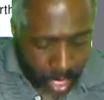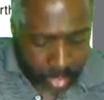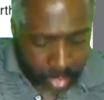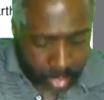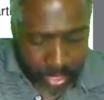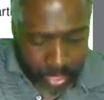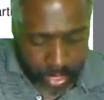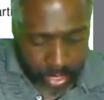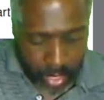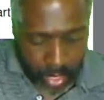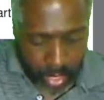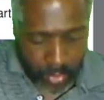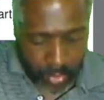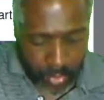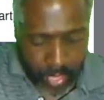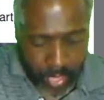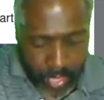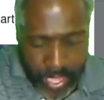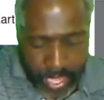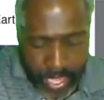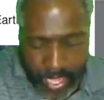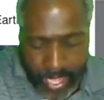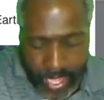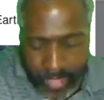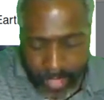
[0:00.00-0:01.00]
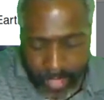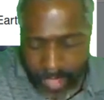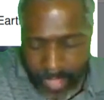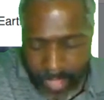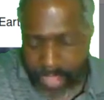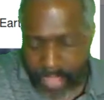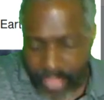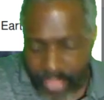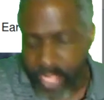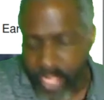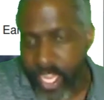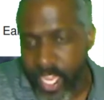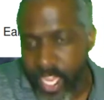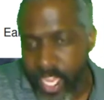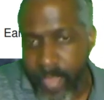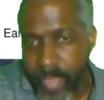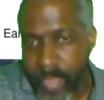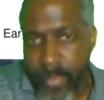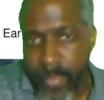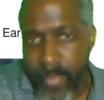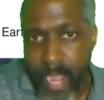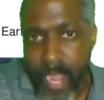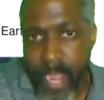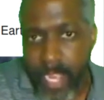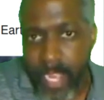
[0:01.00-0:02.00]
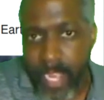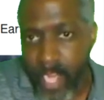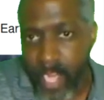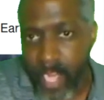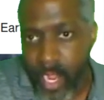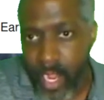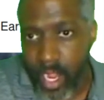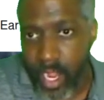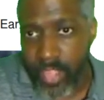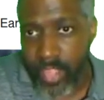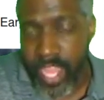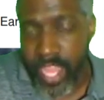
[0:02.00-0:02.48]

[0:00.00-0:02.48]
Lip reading: So, main thing to keep in mind on